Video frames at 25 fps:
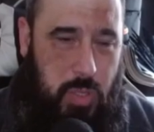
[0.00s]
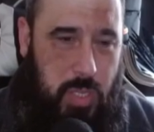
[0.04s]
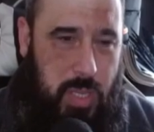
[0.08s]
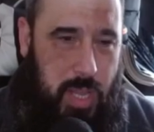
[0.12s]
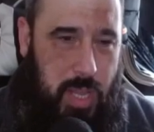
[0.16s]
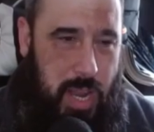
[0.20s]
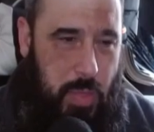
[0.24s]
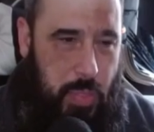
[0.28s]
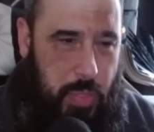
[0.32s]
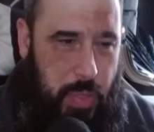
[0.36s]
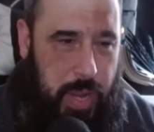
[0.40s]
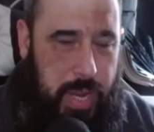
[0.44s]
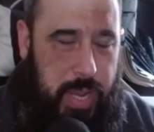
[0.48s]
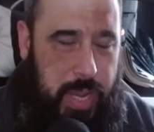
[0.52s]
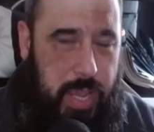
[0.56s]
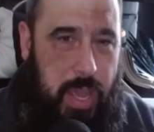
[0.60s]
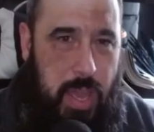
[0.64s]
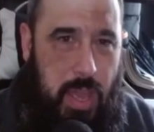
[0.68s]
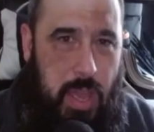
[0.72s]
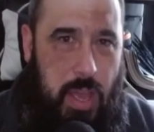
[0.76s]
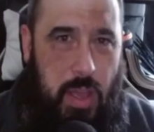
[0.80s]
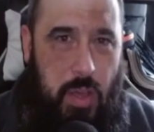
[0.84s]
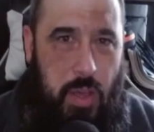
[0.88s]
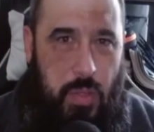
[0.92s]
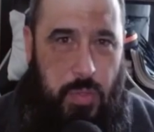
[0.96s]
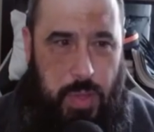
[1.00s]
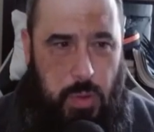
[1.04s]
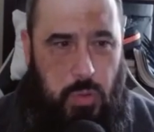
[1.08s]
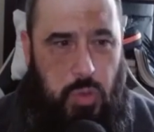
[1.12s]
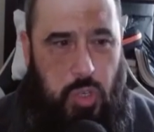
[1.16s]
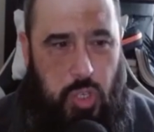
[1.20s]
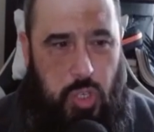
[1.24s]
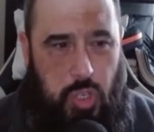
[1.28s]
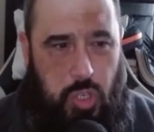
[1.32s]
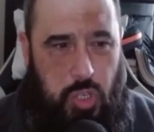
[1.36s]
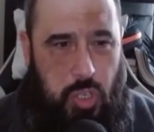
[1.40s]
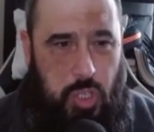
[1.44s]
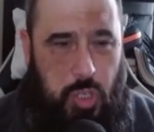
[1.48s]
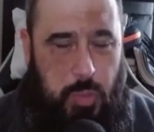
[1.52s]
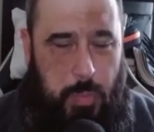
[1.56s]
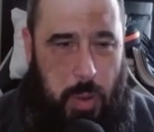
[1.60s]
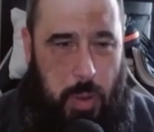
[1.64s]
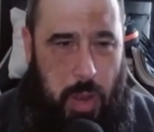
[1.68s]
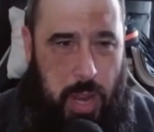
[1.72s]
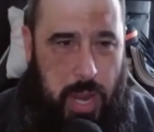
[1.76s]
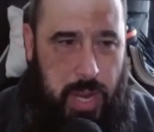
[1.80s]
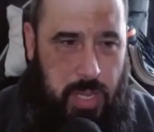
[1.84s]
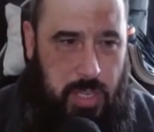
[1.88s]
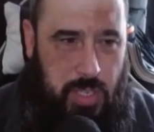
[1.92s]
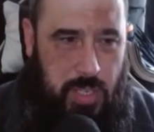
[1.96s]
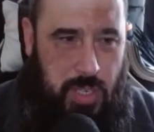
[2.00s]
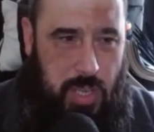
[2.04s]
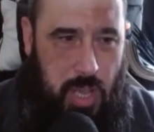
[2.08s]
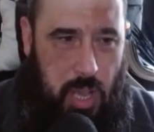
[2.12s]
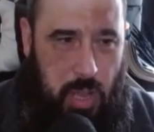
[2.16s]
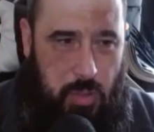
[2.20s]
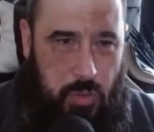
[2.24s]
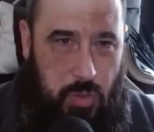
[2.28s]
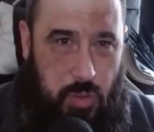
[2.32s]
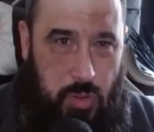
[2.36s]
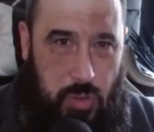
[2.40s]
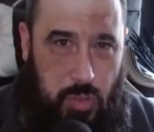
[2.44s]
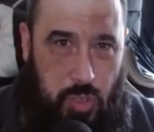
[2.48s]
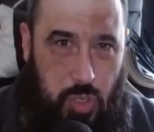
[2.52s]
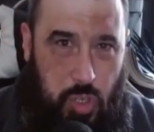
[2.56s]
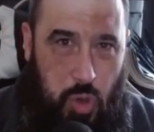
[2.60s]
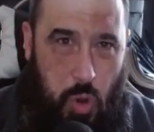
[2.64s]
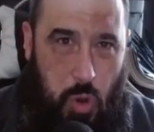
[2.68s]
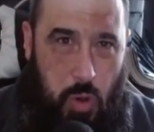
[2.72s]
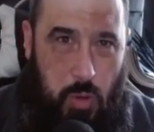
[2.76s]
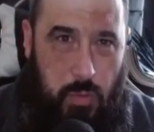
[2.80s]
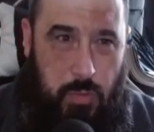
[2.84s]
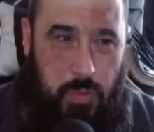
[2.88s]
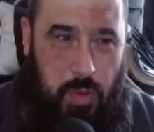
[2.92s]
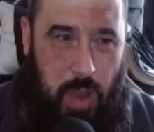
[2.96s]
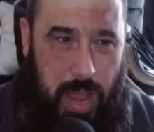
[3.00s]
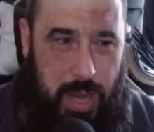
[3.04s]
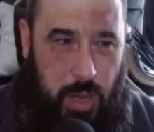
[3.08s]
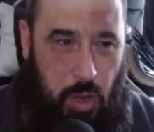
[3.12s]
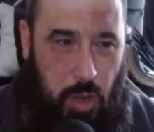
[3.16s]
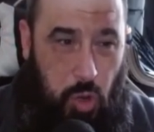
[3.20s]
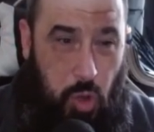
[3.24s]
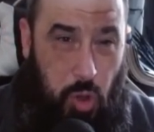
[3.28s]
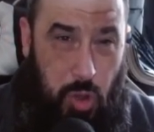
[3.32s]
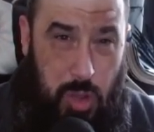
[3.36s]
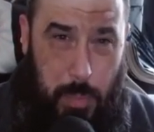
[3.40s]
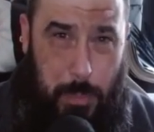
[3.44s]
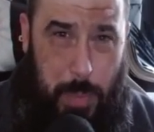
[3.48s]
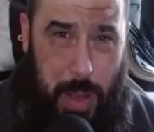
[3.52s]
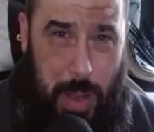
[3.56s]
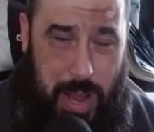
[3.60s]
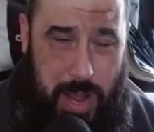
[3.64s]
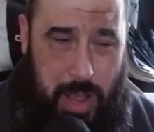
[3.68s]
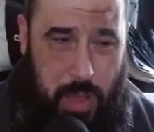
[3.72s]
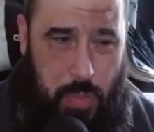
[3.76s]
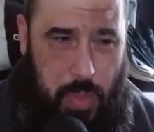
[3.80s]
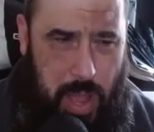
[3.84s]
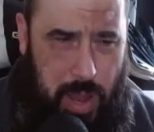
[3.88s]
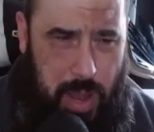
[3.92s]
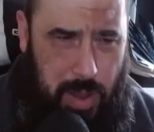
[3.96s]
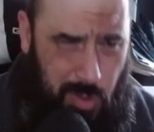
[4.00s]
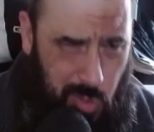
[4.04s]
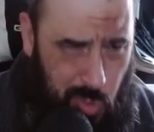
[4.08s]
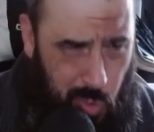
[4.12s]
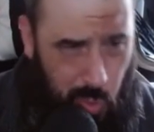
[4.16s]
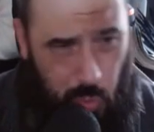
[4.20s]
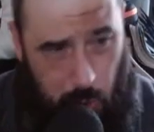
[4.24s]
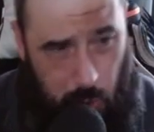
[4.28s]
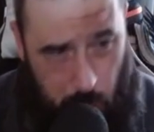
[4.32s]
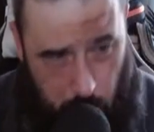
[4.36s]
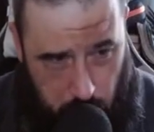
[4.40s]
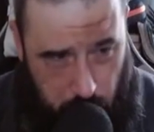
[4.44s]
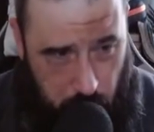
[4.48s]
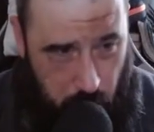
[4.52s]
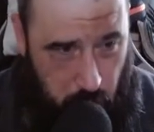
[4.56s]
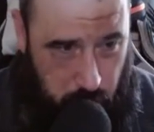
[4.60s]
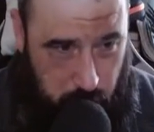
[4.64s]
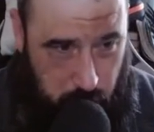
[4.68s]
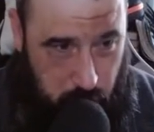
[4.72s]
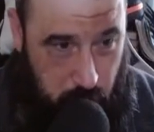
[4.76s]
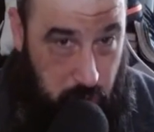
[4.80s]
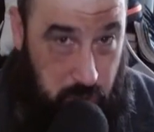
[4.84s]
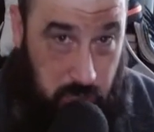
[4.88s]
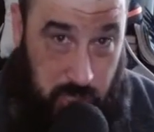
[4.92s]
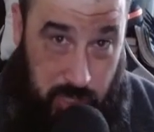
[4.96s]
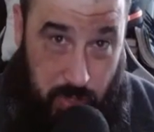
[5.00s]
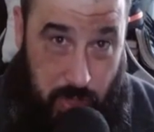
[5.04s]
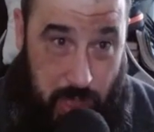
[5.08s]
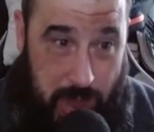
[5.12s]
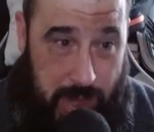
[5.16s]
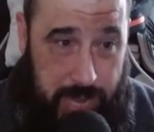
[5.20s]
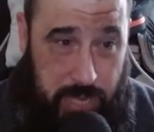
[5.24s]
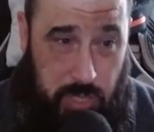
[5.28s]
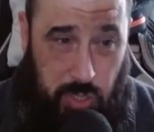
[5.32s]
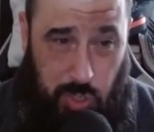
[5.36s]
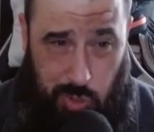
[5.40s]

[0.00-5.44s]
And I think Thousand Suns players sort of like look back at that and go, well, we're not as good as then, so